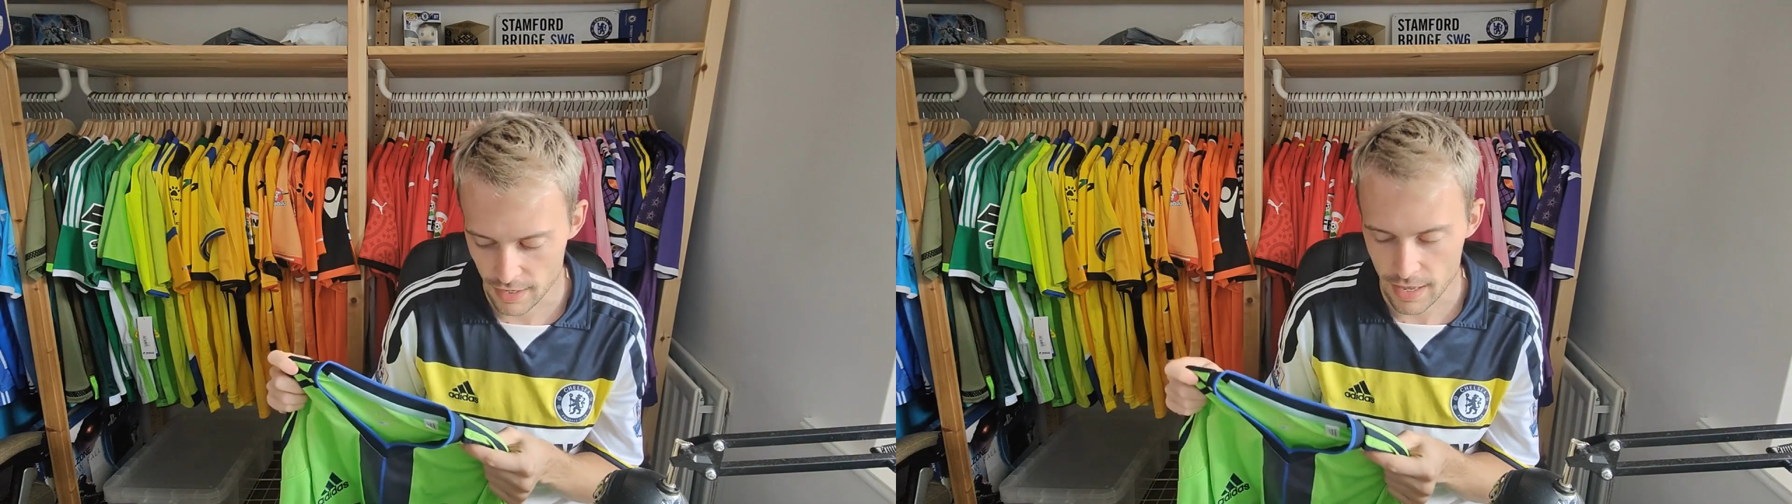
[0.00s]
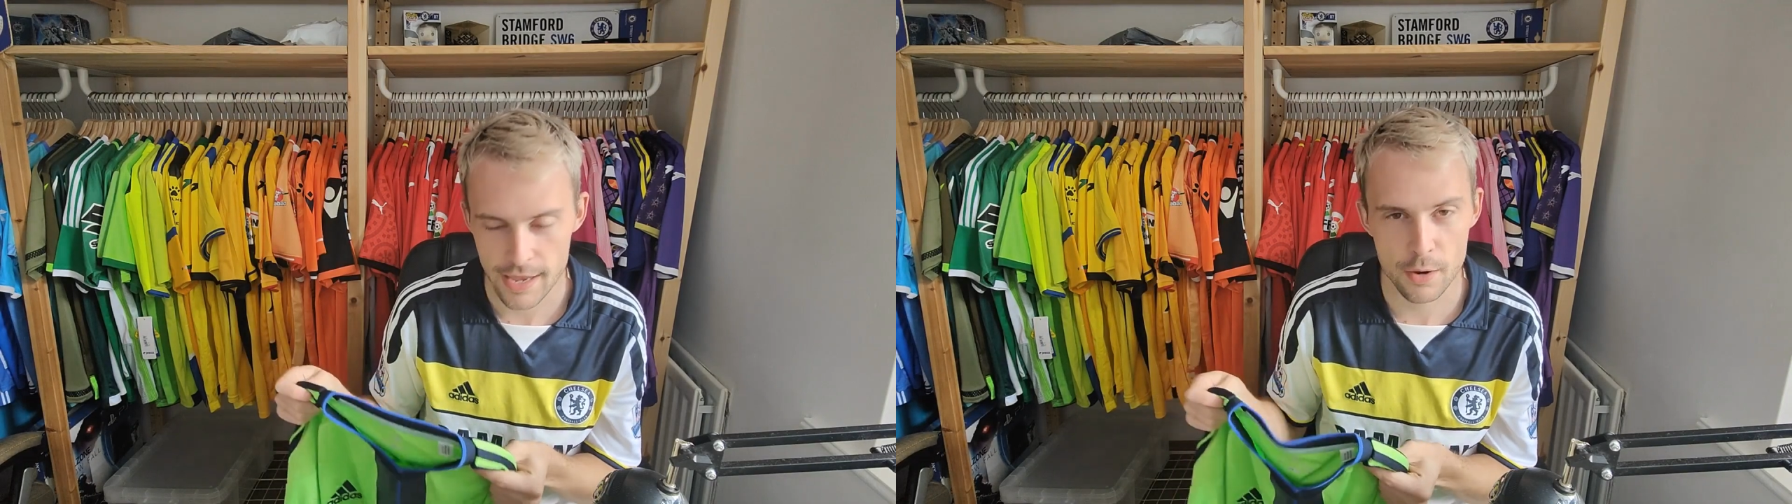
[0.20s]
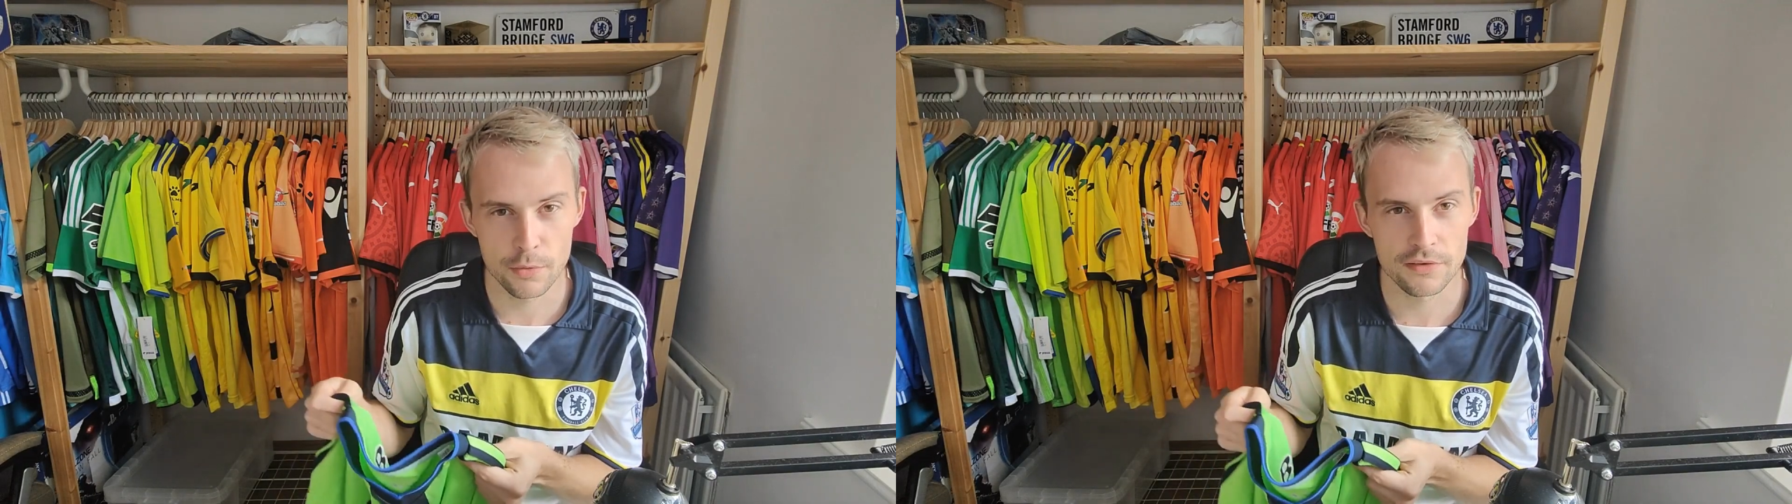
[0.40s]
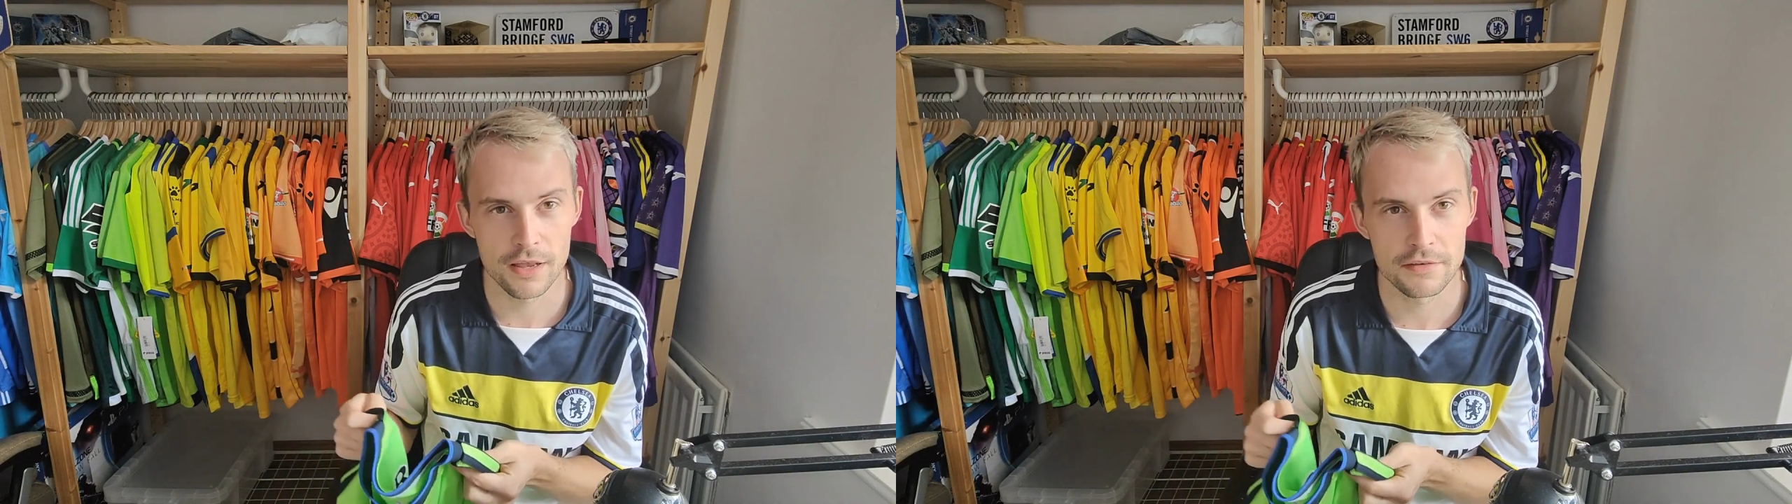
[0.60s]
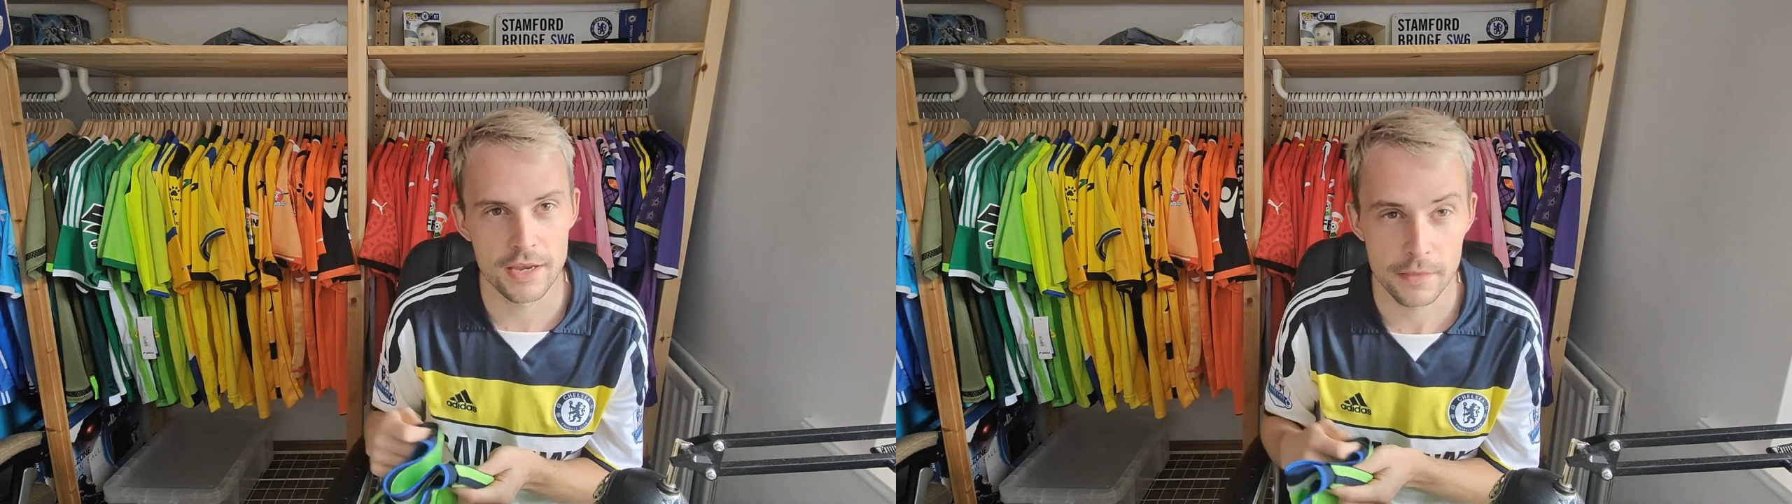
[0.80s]
I always
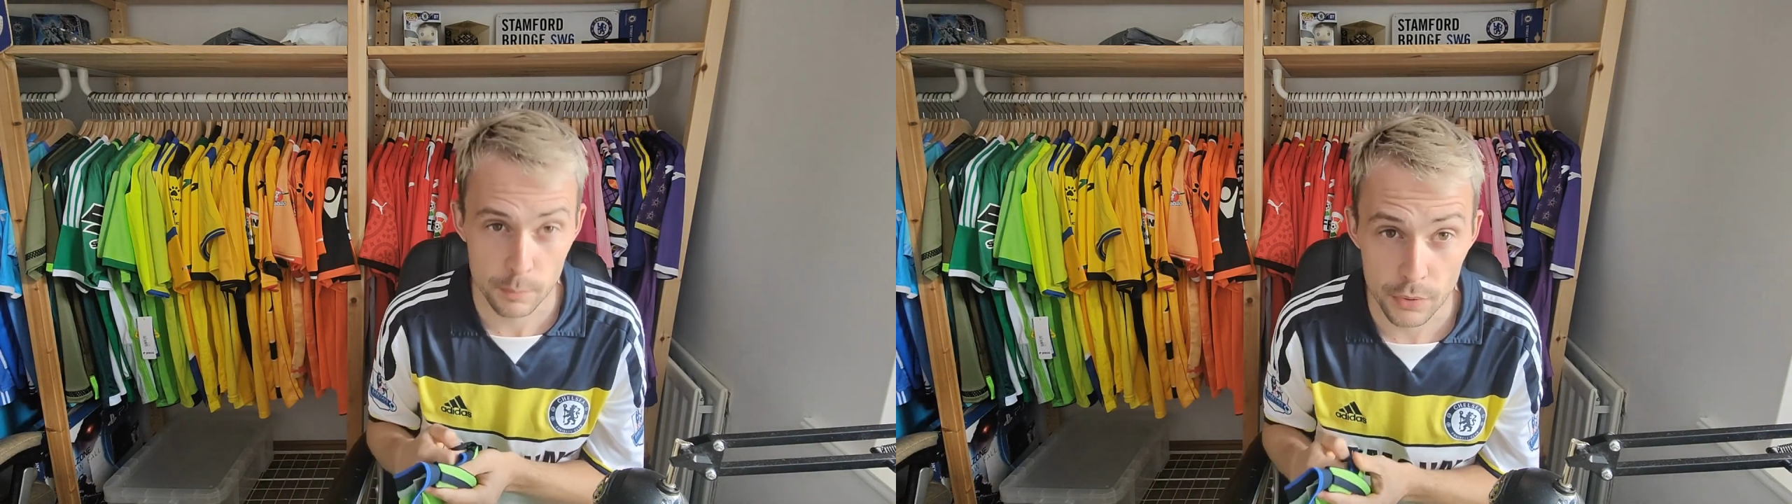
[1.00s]
like to get them